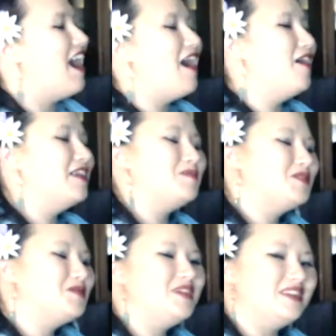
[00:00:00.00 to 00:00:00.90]
all I'm
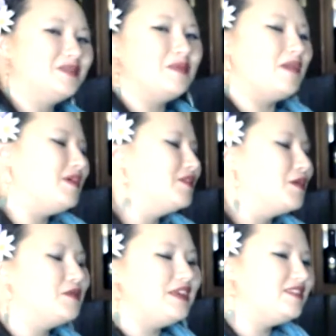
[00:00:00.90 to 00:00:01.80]
doing is maybe
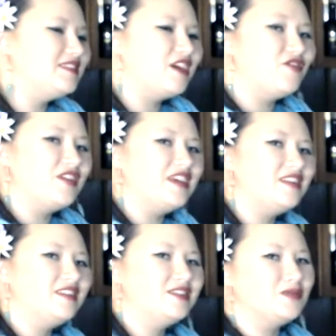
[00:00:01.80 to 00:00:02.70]
loading stuff
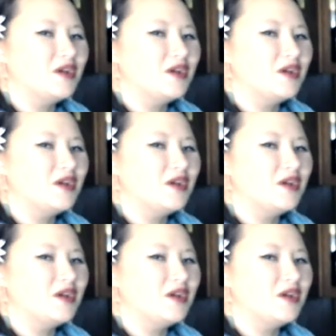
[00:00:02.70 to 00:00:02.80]
into